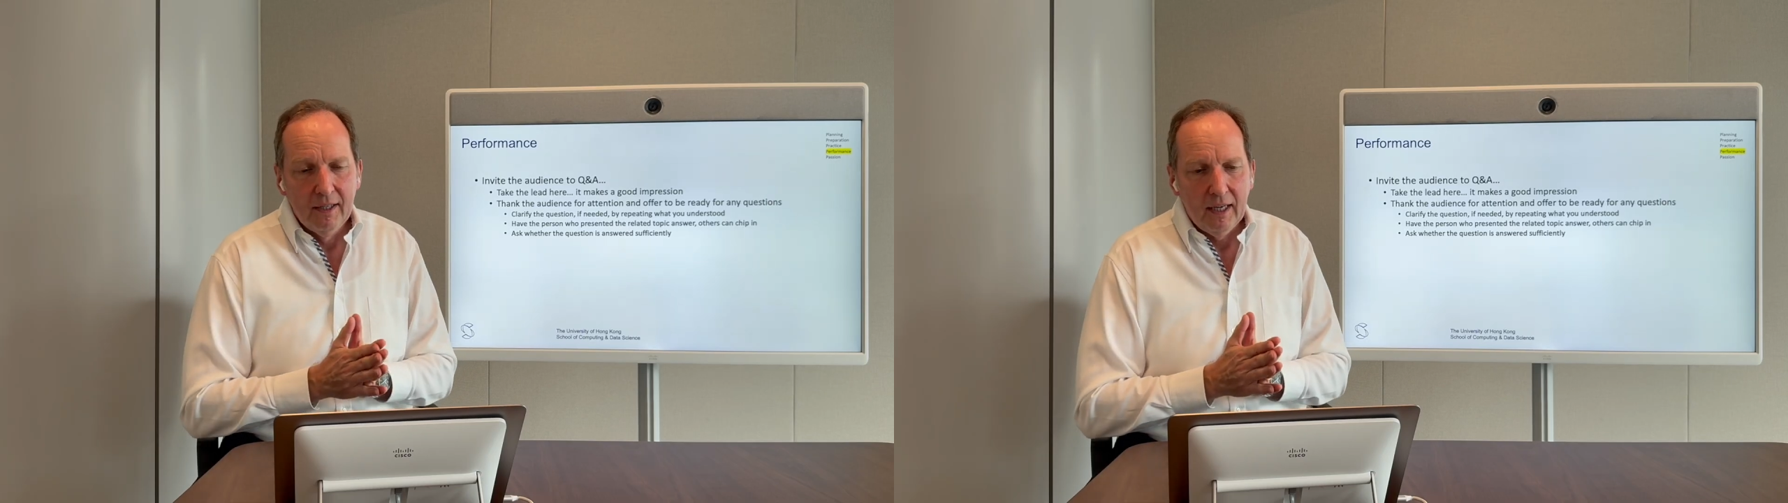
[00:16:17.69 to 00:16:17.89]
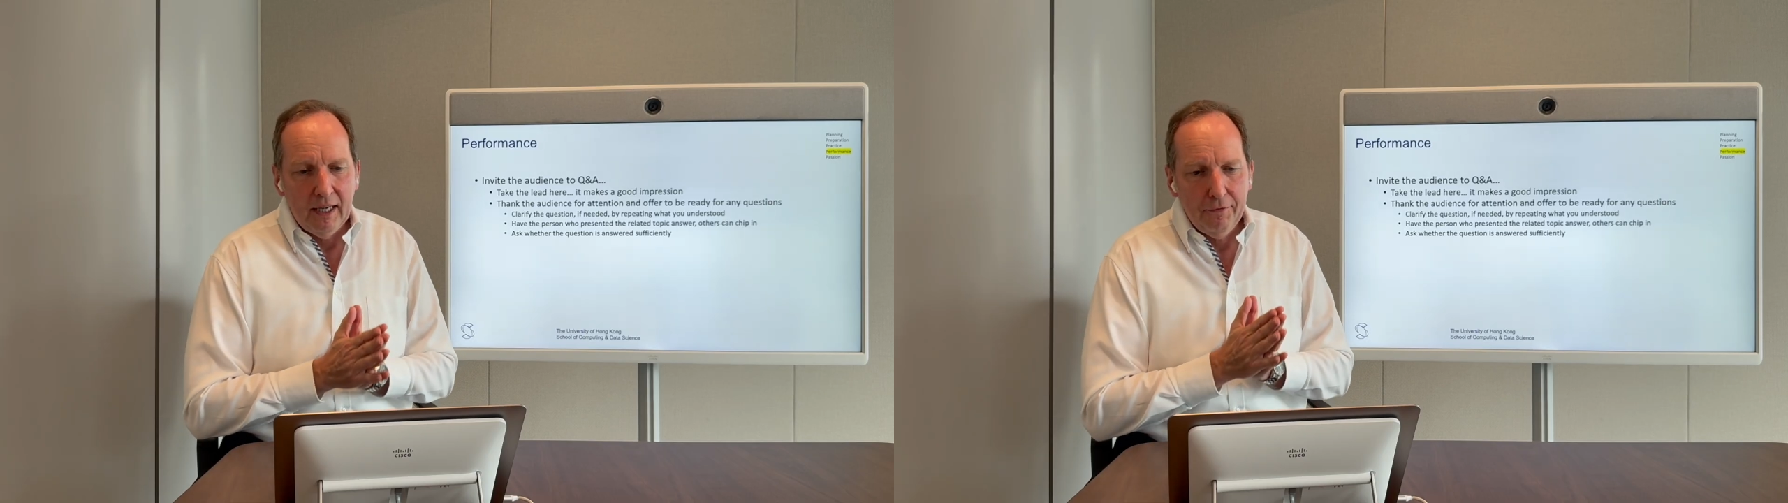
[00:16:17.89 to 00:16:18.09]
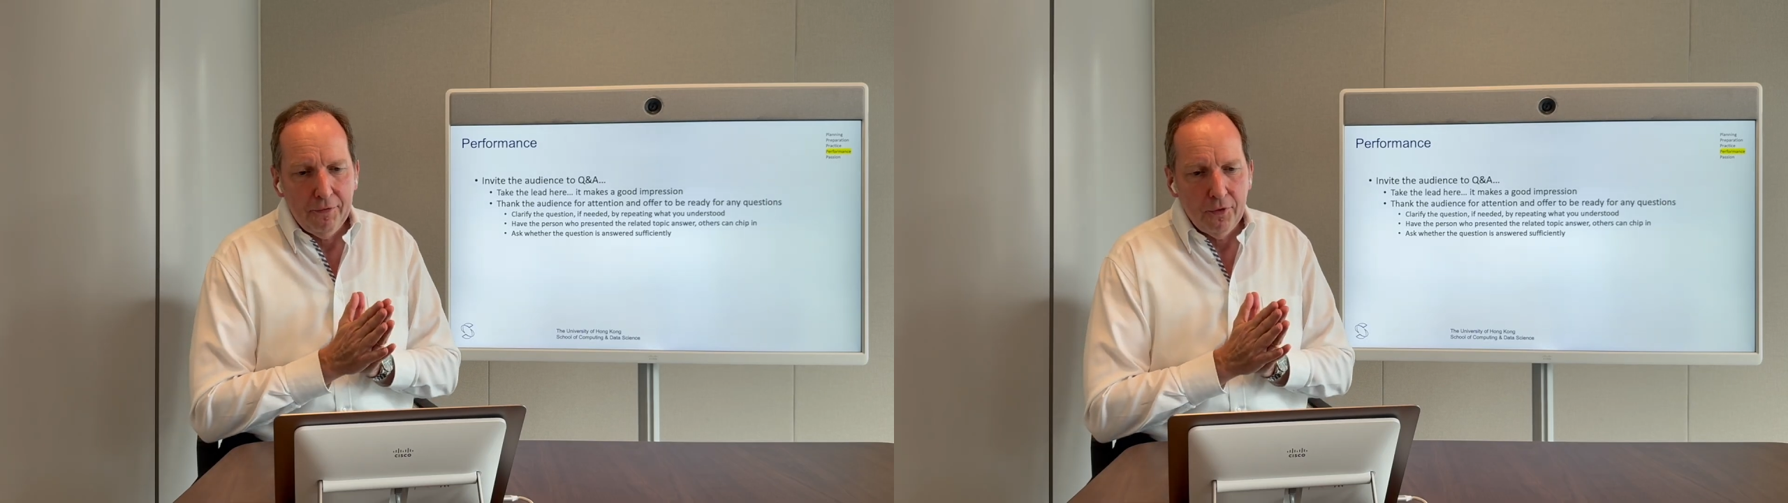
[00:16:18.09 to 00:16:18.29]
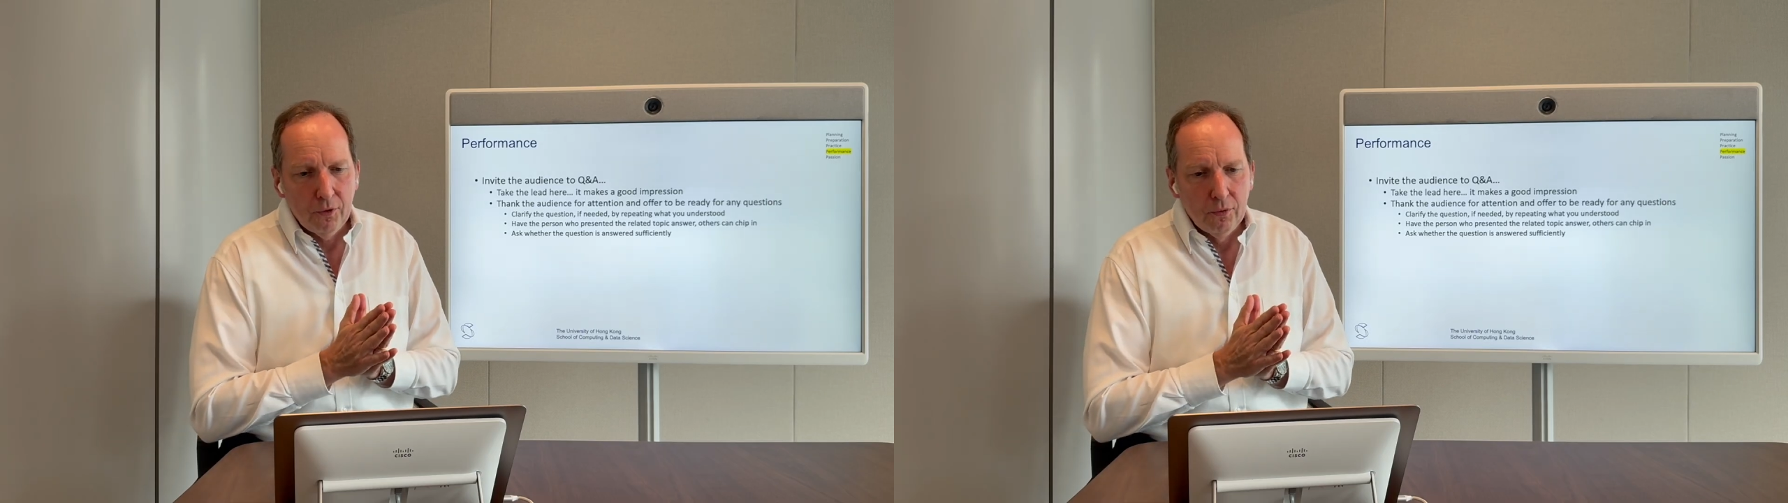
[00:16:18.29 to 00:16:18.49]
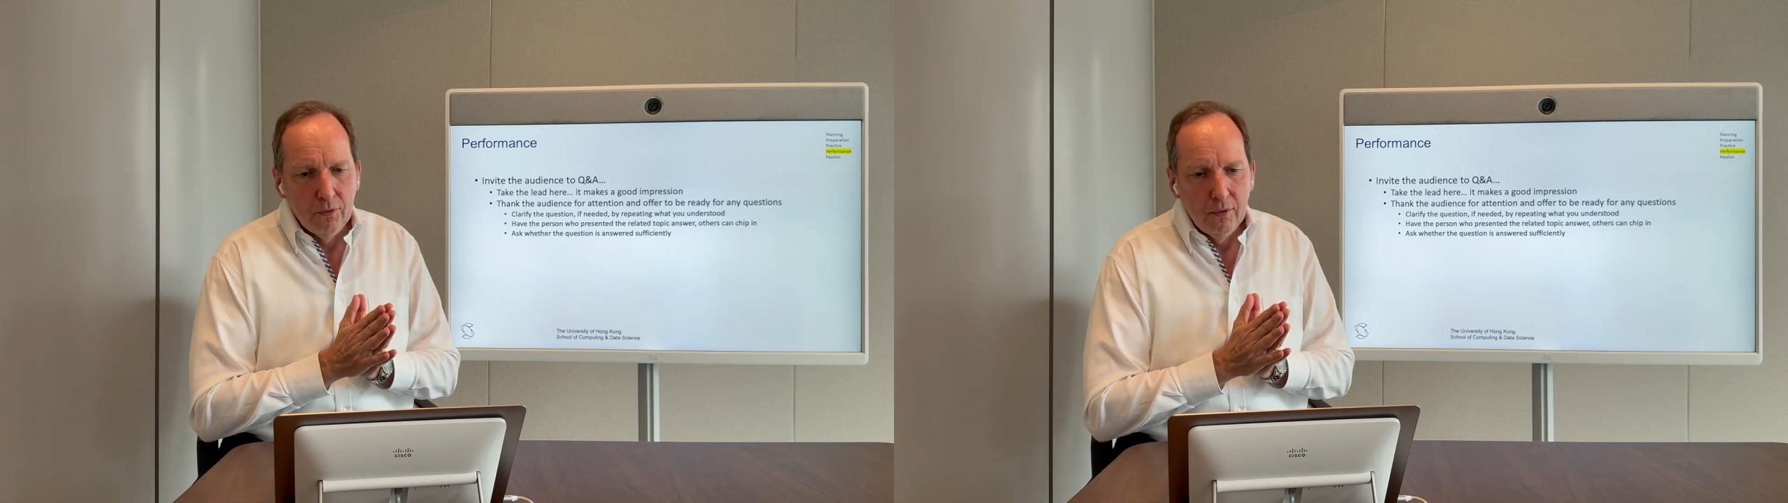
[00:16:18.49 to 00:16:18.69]
If
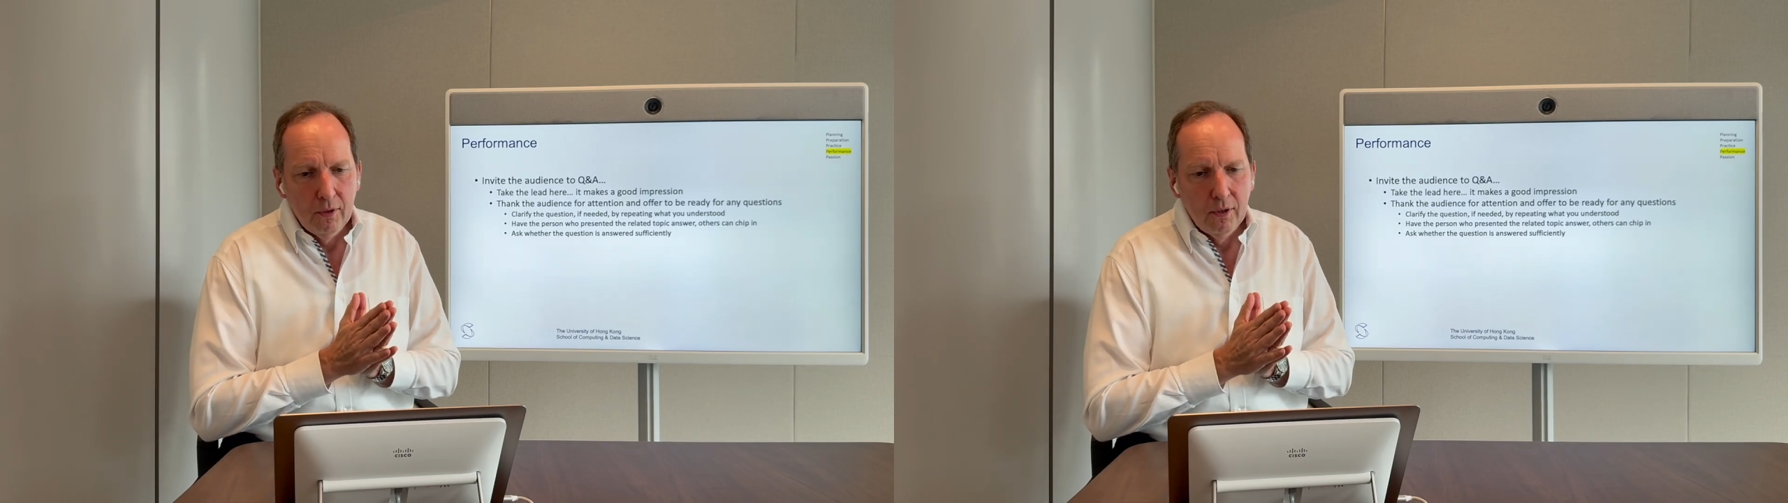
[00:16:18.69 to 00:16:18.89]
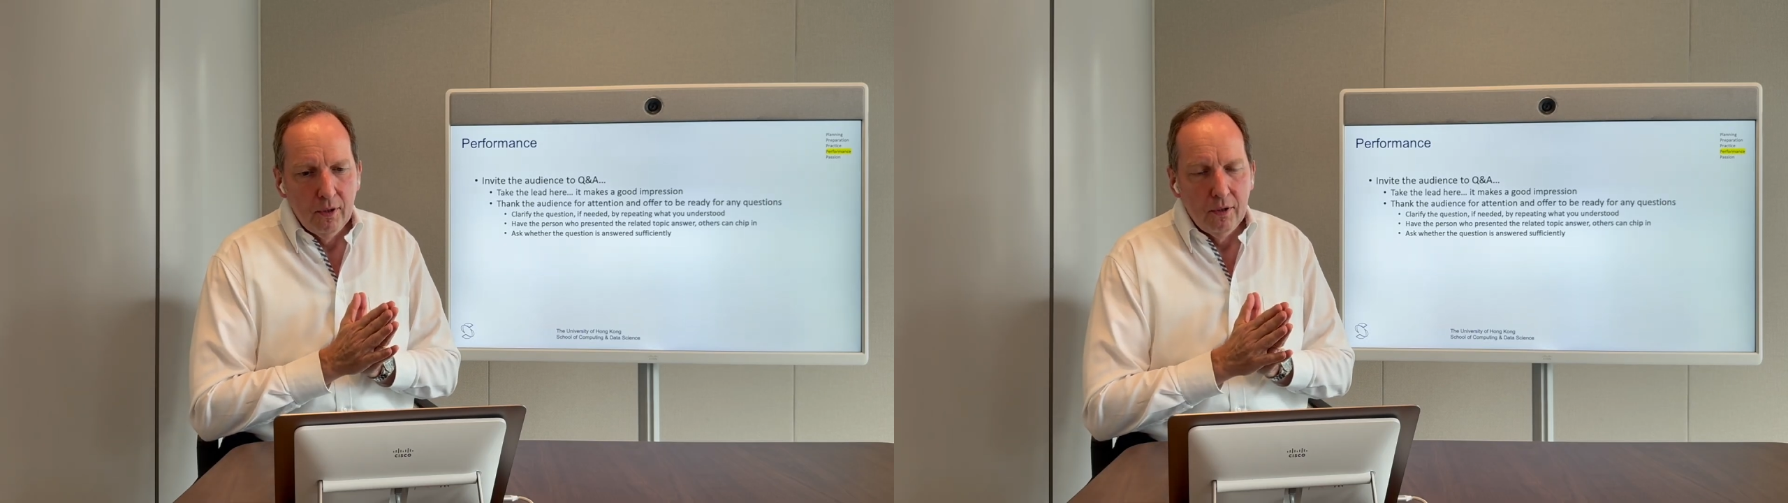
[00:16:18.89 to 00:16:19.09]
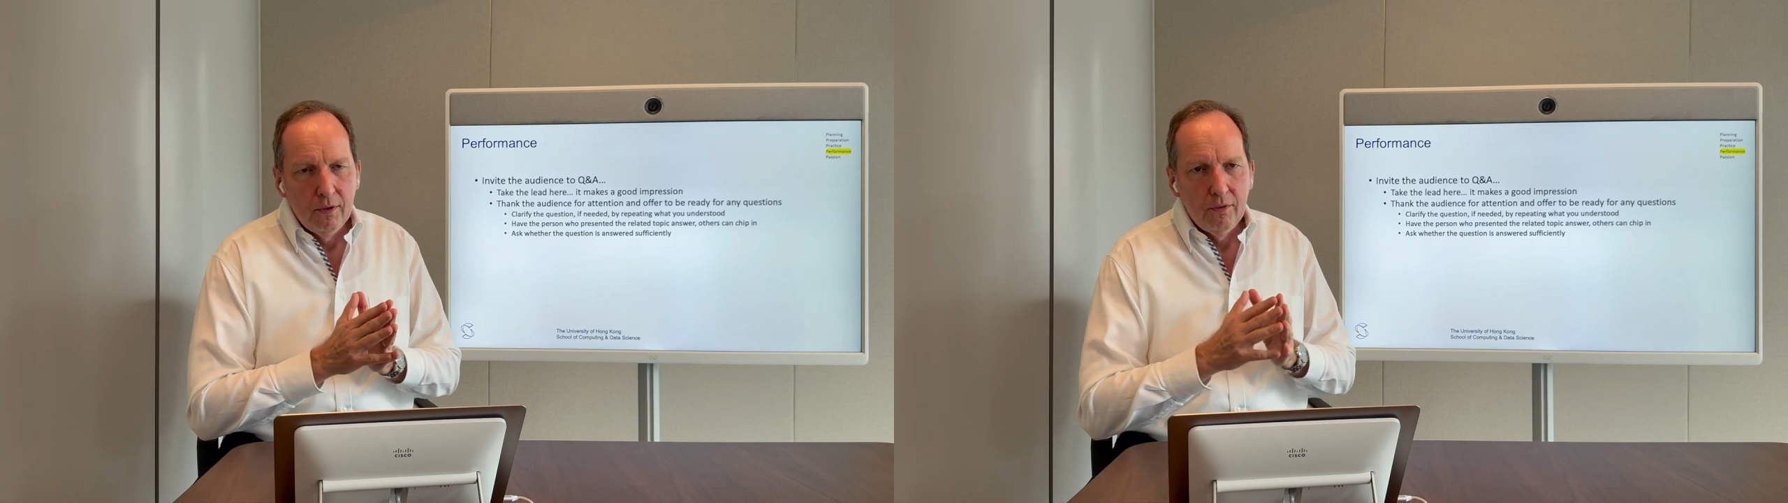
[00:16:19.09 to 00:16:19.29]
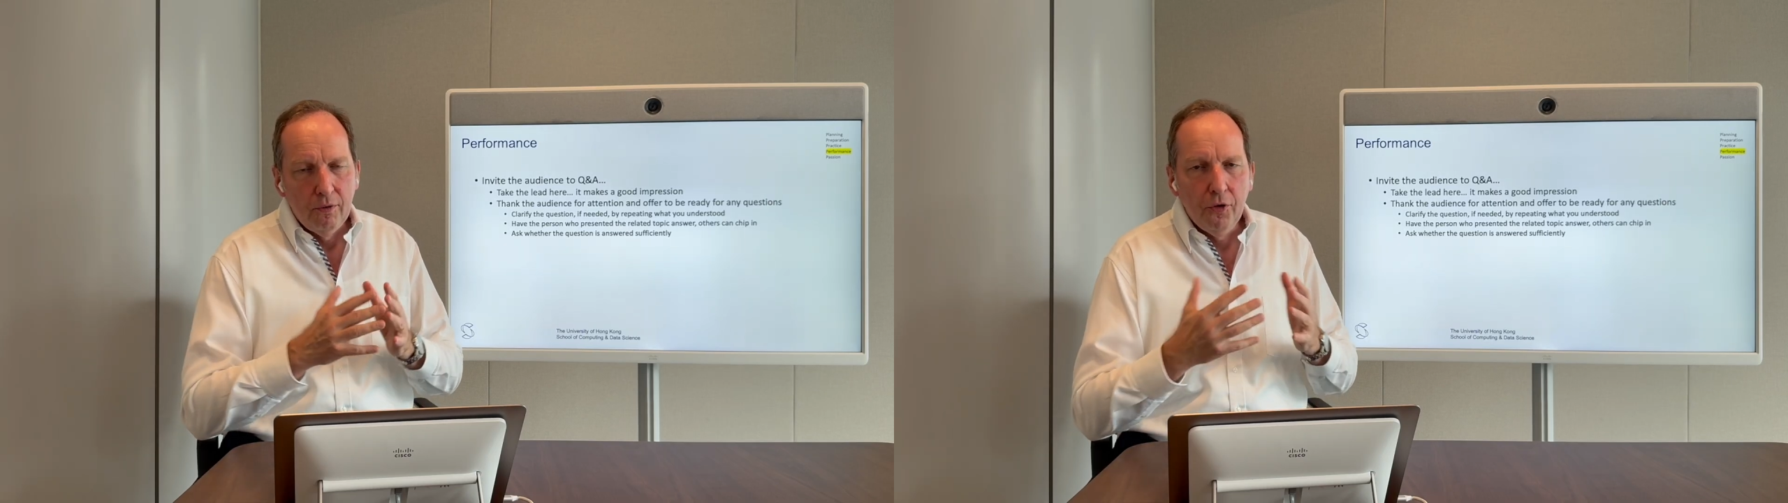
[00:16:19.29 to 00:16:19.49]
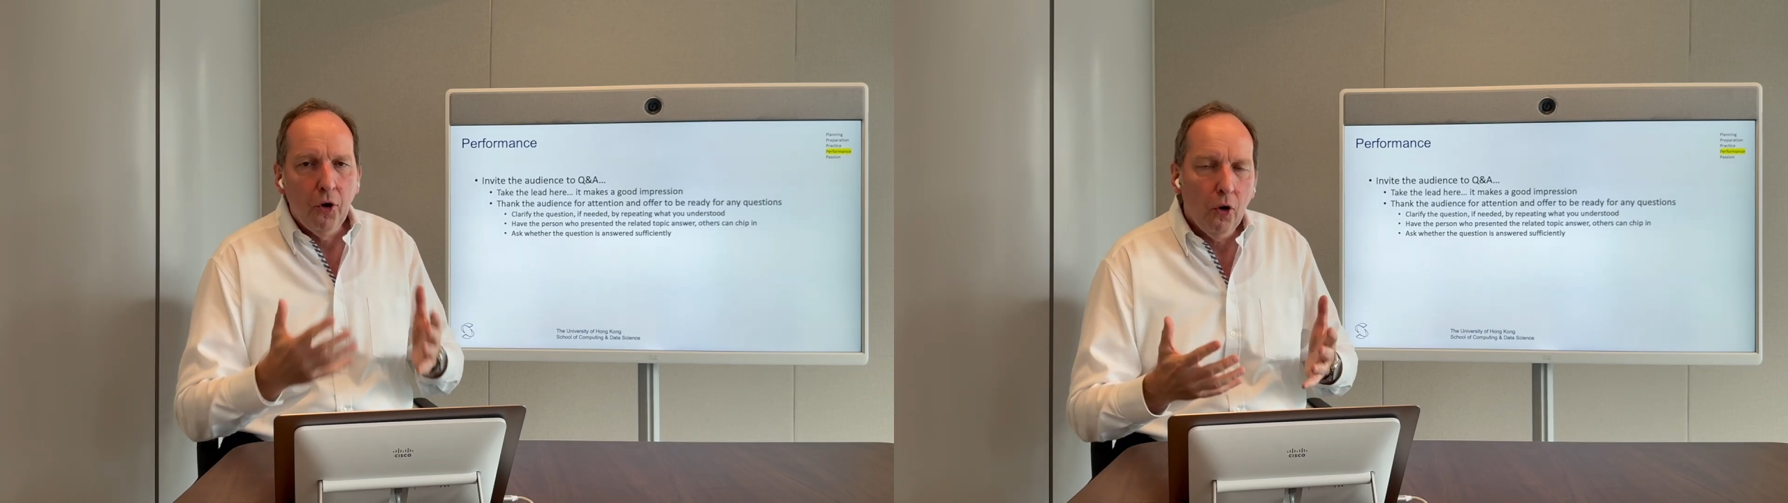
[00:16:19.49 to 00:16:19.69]
you
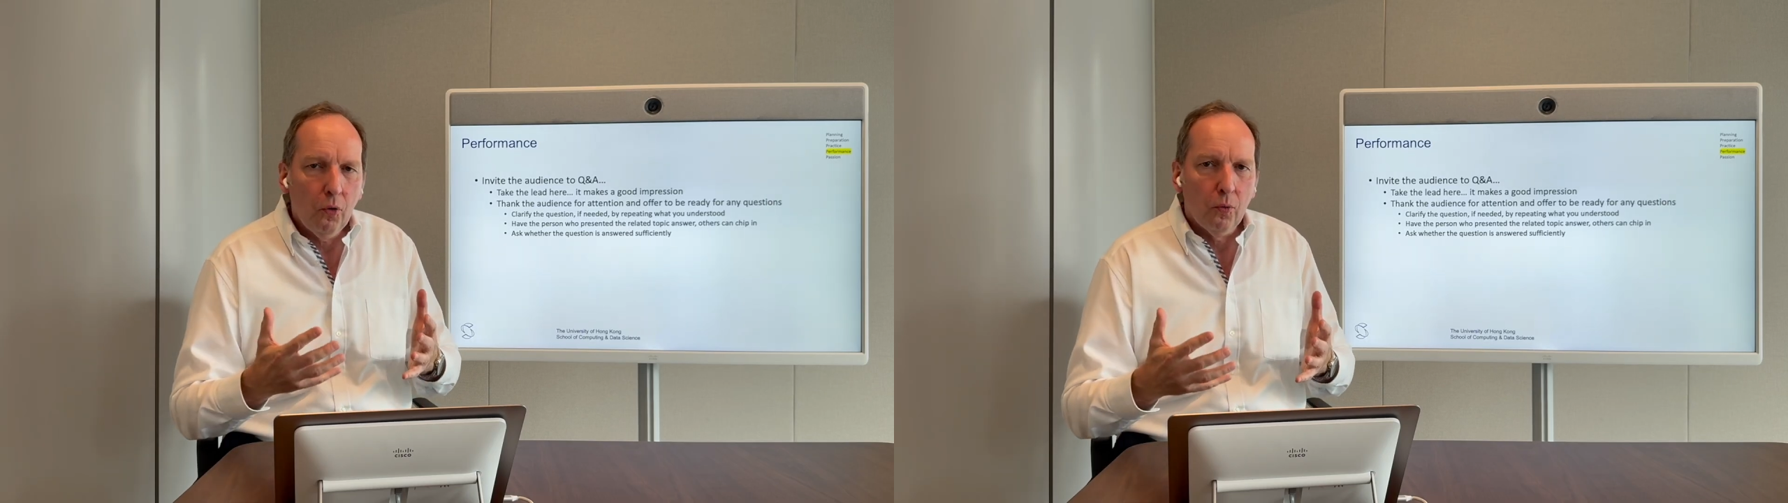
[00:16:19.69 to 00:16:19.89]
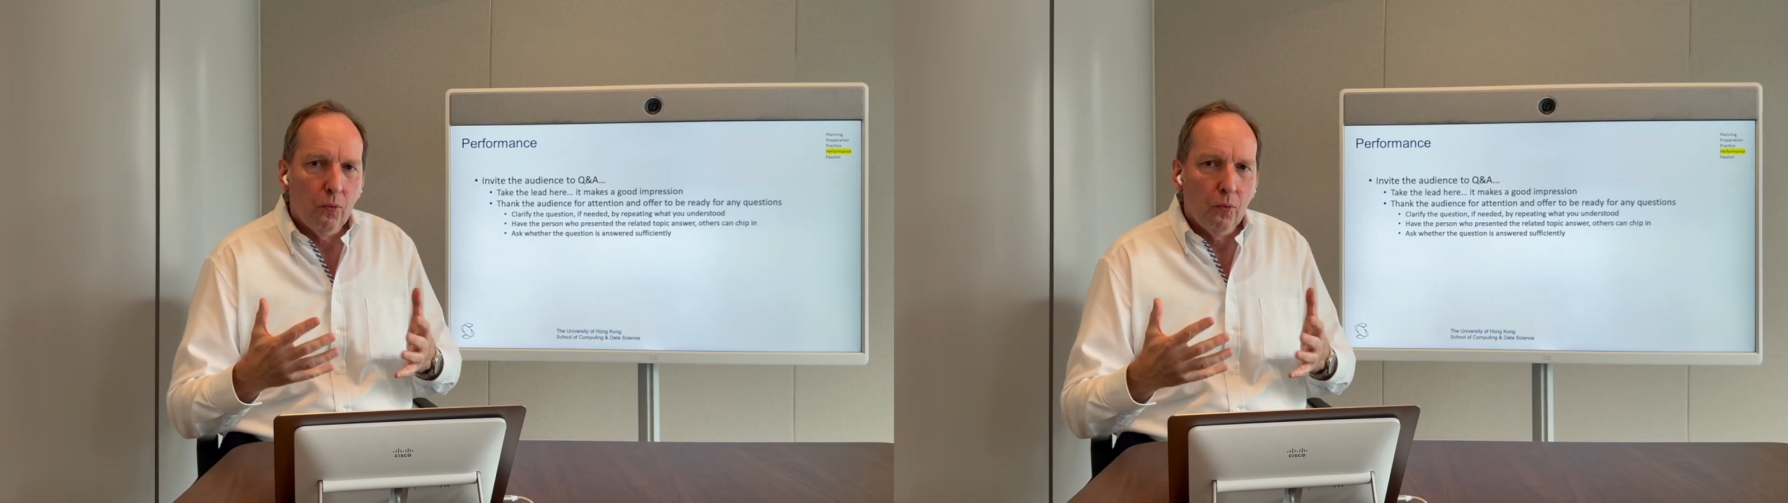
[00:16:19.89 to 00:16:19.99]
know